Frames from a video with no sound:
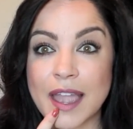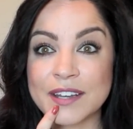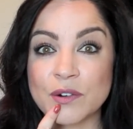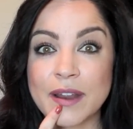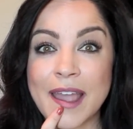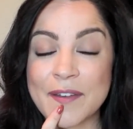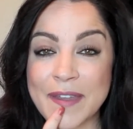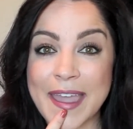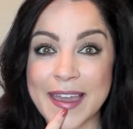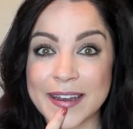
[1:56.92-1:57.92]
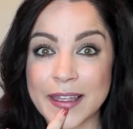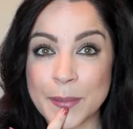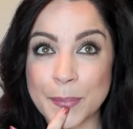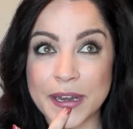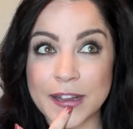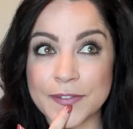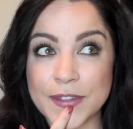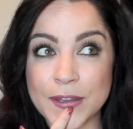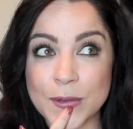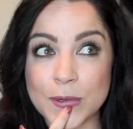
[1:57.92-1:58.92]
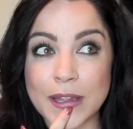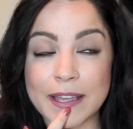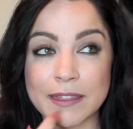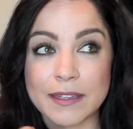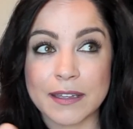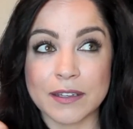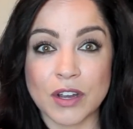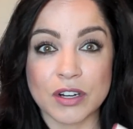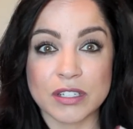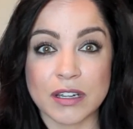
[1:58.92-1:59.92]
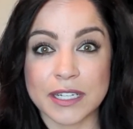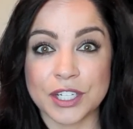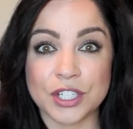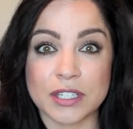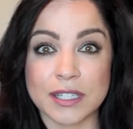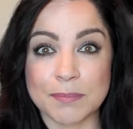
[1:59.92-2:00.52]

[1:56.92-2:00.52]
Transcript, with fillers: I don't have Anna, but if you like the NARS Audacious